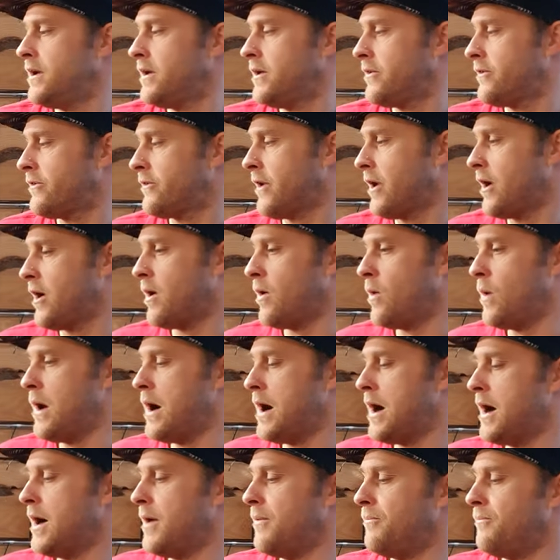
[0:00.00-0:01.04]

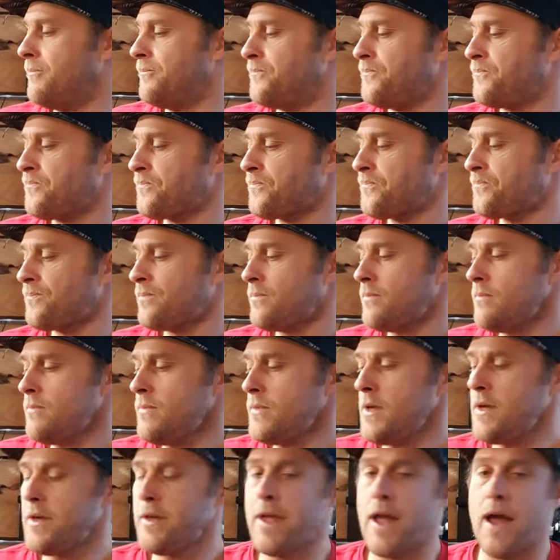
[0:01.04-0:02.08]
So
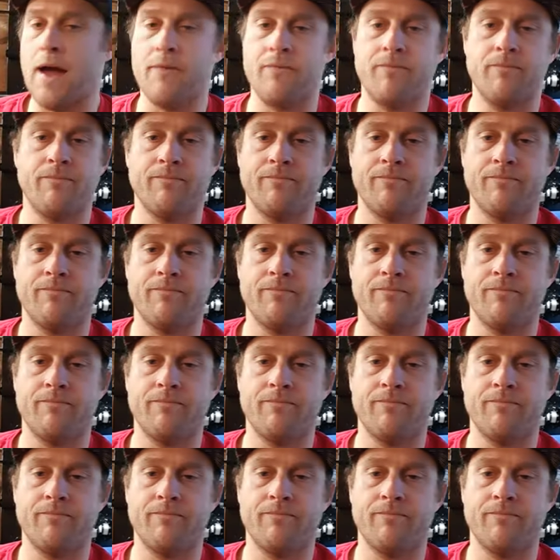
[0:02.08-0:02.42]
yeah,